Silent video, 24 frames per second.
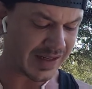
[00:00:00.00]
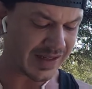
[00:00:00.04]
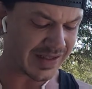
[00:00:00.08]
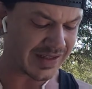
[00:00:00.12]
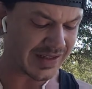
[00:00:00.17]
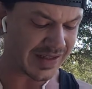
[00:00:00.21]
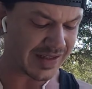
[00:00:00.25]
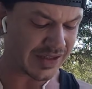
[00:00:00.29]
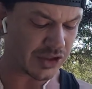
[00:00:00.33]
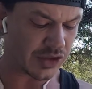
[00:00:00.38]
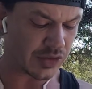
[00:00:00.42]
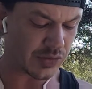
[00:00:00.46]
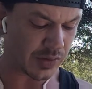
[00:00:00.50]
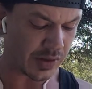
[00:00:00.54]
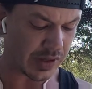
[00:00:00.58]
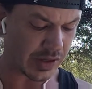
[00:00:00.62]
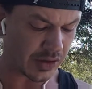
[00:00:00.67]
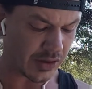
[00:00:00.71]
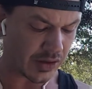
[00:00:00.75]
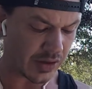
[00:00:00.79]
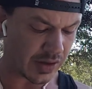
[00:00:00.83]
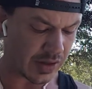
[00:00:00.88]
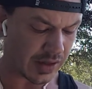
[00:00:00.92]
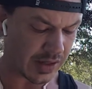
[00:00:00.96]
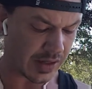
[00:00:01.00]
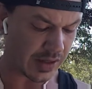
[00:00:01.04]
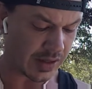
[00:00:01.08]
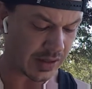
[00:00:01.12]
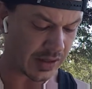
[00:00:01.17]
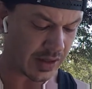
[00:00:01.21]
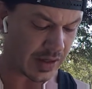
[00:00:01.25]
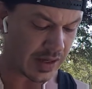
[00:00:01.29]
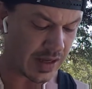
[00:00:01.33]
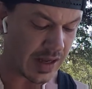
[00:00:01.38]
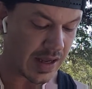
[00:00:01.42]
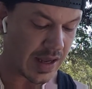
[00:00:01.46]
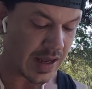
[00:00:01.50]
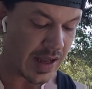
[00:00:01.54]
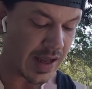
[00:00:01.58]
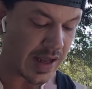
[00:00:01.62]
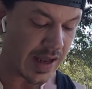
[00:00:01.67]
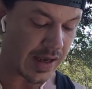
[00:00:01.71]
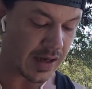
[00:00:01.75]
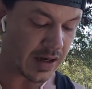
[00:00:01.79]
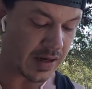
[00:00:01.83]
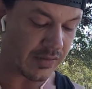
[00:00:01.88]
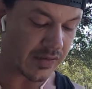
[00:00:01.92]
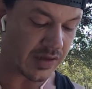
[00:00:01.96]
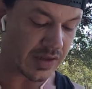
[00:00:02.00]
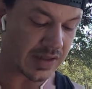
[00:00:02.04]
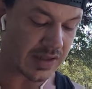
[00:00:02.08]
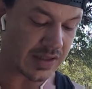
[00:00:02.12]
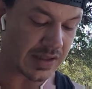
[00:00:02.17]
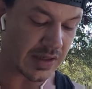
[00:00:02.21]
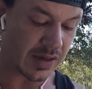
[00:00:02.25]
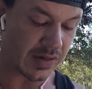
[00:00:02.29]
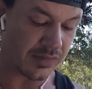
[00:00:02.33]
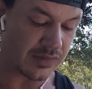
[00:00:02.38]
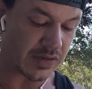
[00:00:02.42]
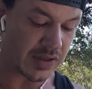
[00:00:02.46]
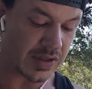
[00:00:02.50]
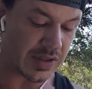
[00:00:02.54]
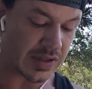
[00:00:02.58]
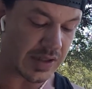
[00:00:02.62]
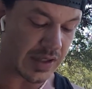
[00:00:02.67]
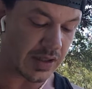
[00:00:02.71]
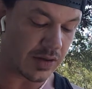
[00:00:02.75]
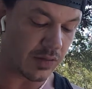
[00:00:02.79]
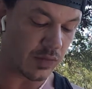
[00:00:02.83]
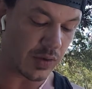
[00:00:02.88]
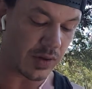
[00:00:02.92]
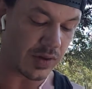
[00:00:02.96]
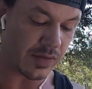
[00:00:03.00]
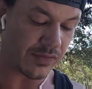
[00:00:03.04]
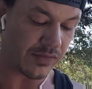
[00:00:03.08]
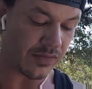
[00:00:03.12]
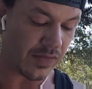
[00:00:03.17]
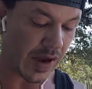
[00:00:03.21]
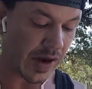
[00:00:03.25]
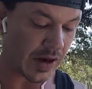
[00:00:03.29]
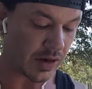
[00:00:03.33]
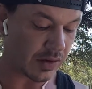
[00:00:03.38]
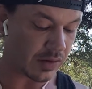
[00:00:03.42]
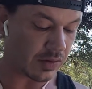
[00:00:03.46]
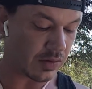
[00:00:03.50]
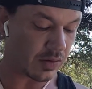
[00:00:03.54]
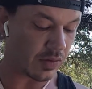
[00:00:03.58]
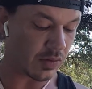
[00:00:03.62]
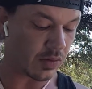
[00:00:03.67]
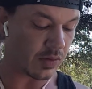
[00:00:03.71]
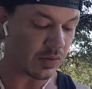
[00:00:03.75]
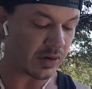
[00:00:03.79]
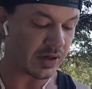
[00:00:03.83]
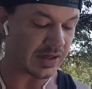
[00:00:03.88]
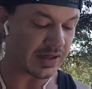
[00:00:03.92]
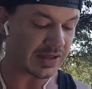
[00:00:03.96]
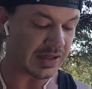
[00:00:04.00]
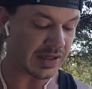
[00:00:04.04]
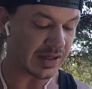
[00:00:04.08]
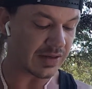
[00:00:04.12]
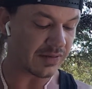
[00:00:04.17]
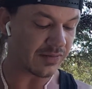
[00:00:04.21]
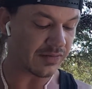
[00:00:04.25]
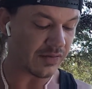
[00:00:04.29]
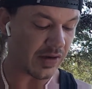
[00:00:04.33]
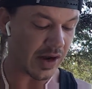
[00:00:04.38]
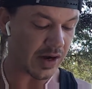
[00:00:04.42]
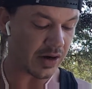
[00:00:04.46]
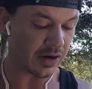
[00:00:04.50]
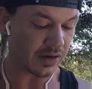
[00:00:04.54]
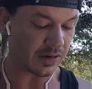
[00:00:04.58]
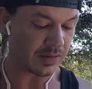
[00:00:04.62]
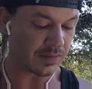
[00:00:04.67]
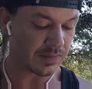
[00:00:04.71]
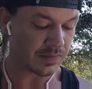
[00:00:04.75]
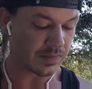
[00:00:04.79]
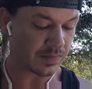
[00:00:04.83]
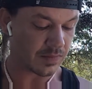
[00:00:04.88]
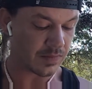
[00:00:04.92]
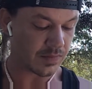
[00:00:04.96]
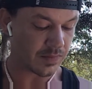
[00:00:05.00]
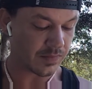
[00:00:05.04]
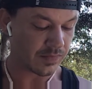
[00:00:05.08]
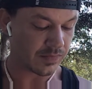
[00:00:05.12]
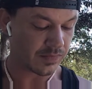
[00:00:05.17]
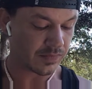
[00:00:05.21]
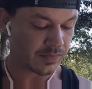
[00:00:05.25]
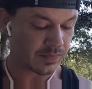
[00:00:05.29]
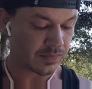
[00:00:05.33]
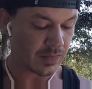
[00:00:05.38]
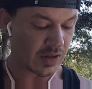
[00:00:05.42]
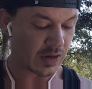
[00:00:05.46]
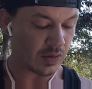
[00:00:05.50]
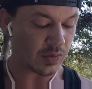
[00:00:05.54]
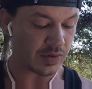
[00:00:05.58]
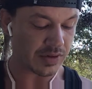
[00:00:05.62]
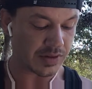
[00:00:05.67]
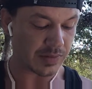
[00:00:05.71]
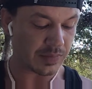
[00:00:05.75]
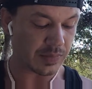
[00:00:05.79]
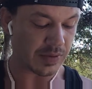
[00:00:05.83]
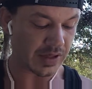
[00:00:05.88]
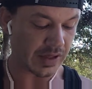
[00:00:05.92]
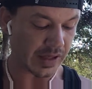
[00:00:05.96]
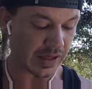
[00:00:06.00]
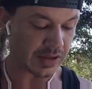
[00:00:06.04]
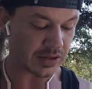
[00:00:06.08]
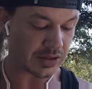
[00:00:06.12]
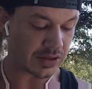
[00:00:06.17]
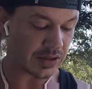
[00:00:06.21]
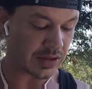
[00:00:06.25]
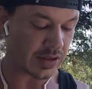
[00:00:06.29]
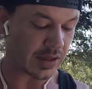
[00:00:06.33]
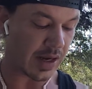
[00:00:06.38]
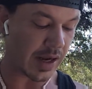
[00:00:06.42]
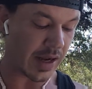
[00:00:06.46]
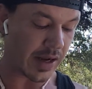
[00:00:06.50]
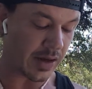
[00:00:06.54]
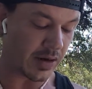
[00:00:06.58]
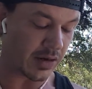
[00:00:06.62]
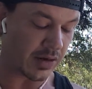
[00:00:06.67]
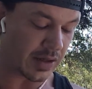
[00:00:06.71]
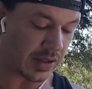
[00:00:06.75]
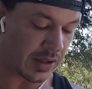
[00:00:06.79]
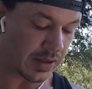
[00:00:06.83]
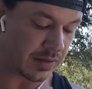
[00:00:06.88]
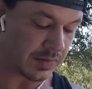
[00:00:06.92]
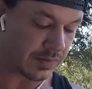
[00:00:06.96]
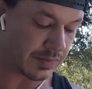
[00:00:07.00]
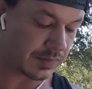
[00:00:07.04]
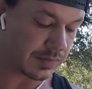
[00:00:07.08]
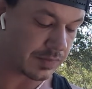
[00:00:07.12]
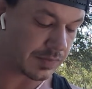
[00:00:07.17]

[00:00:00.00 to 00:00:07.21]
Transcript: is a trigger in and of itself to say the word fired or indeed fire with the PHIRE.